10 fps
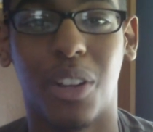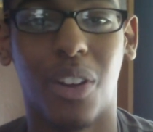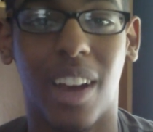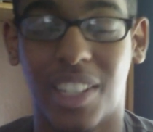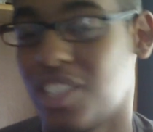you
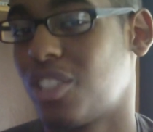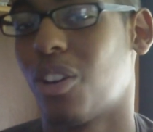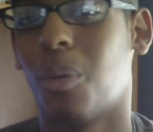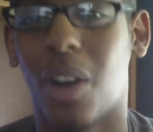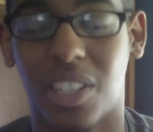know I just
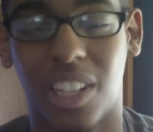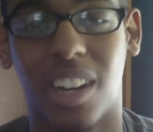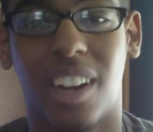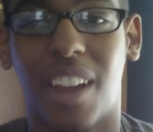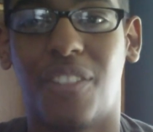started watching
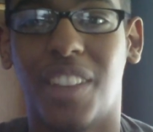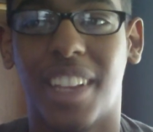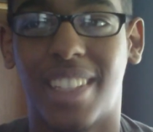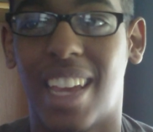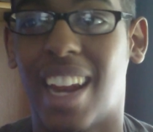it on Netflix,